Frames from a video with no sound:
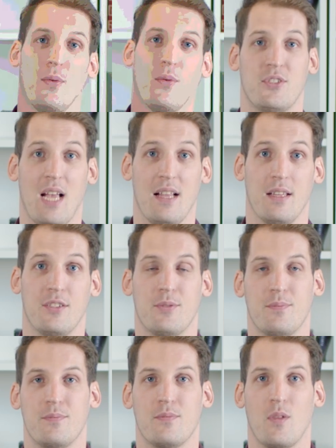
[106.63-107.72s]
Silence.
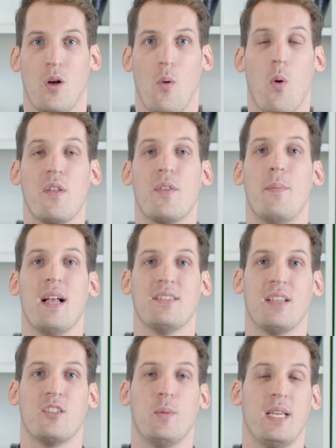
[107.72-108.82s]
One of the best
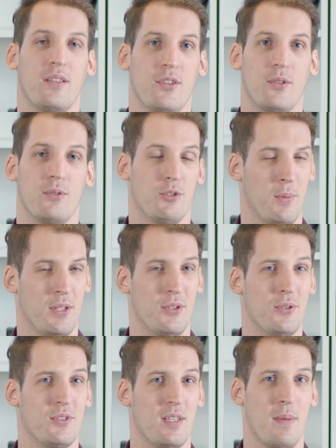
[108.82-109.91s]
things we can do to
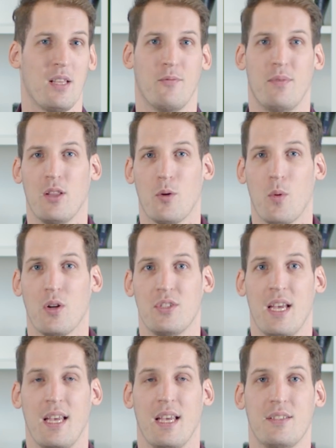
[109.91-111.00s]
reduce the amount of filler words
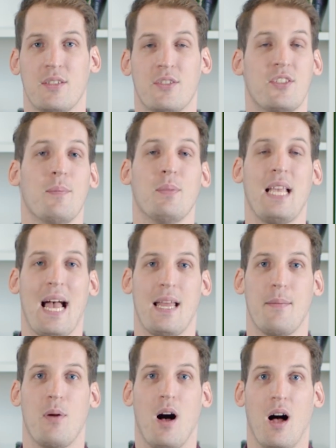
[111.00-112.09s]
is simply add a
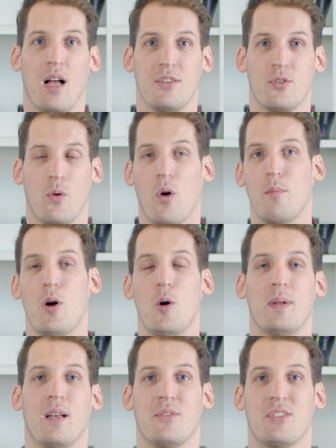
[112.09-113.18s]
pause or a
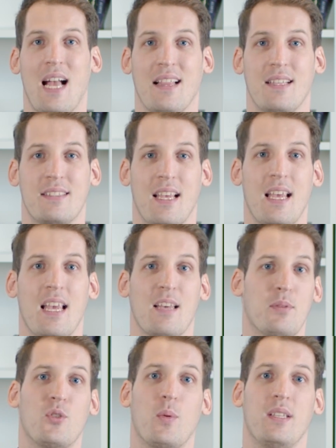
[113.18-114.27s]
moment of silence in
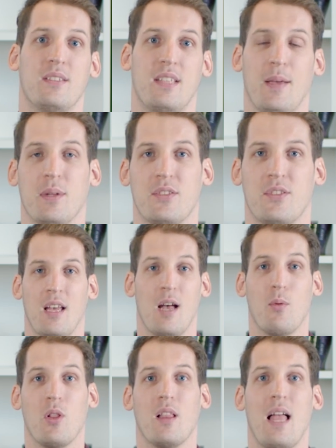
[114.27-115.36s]
between statements. It
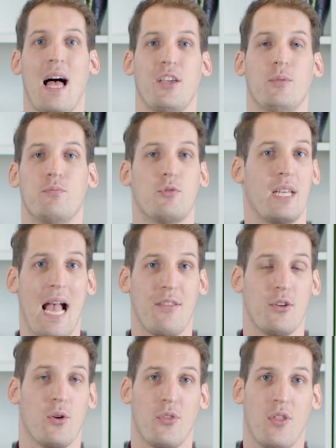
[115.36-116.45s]
will allow you to
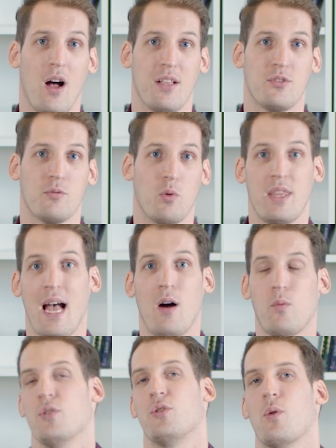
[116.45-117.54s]
gather your thoughts without
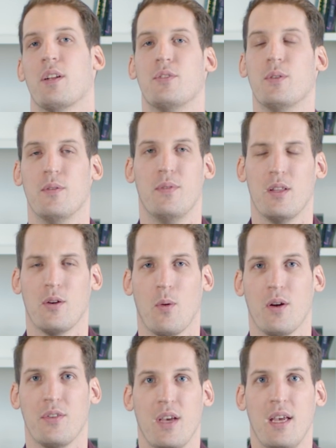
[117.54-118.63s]
resorting to a filler word.